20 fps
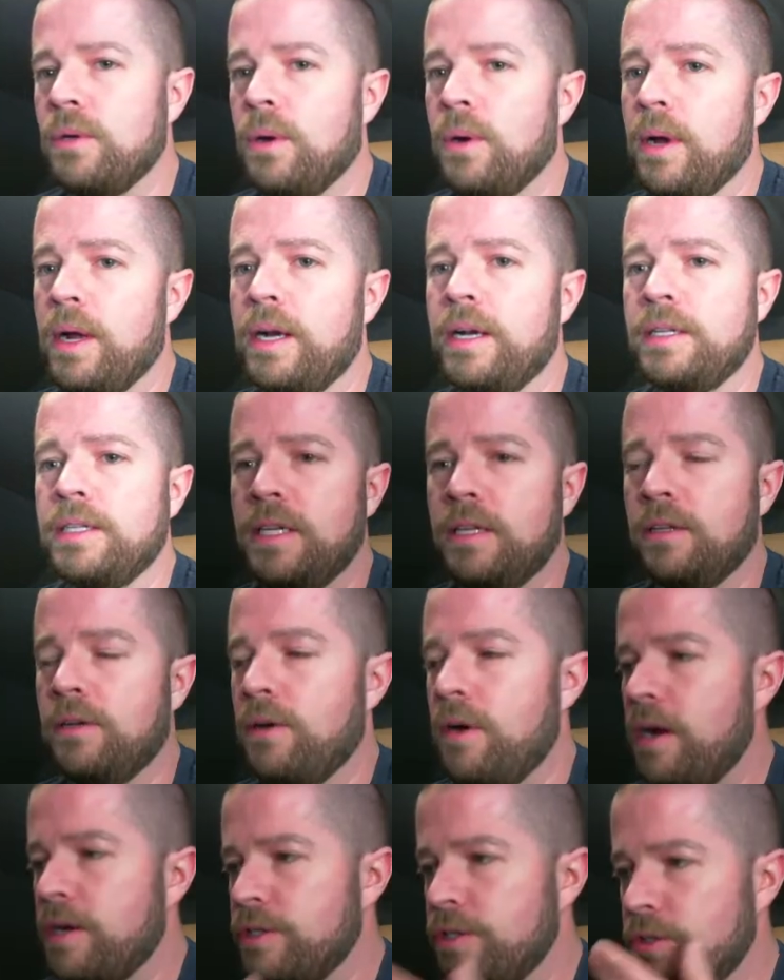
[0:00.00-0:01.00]
I'm going to take the
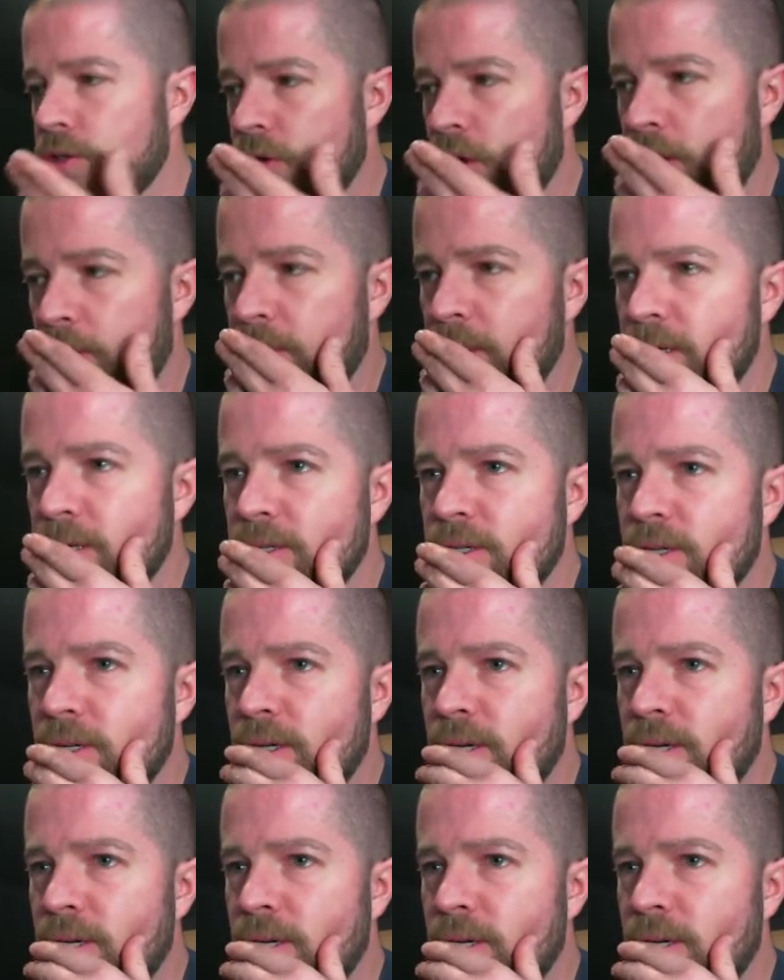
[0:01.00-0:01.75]
Crashing Drawbridge.